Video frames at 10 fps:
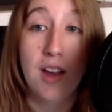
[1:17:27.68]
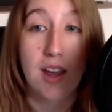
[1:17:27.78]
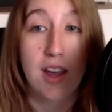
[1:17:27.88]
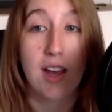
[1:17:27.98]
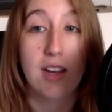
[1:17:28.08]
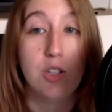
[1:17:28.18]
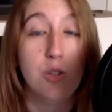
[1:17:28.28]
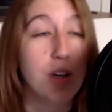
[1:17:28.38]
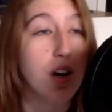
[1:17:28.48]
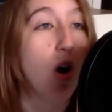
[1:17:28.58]
And you
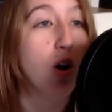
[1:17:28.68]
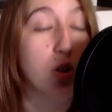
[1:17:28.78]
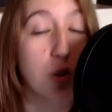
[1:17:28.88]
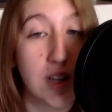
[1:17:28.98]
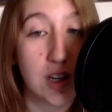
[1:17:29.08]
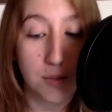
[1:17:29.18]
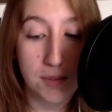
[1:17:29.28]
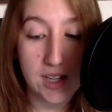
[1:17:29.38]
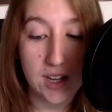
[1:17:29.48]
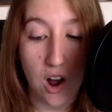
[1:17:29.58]
can also hear
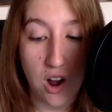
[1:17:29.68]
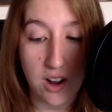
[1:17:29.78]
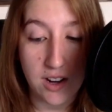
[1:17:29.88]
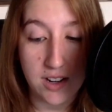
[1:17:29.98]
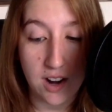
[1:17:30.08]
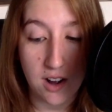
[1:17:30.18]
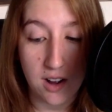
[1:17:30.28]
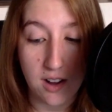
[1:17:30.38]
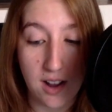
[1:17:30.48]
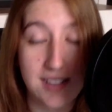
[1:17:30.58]
me on
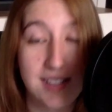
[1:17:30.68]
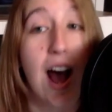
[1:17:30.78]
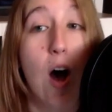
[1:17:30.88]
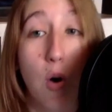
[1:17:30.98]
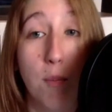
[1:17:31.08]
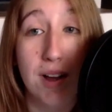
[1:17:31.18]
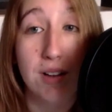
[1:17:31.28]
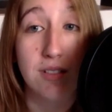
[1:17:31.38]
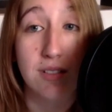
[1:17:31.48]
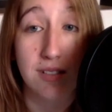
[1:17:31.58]
as the
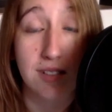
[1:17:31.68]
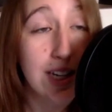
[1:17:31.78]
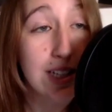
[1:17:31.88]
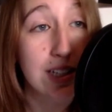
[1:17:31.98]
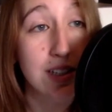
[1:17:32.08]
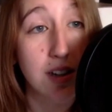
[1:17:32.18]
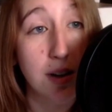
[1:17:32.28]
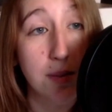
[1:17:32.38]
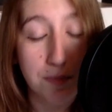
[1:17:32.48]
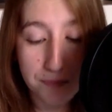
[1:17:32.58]
Allbound link
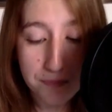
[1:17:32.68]
system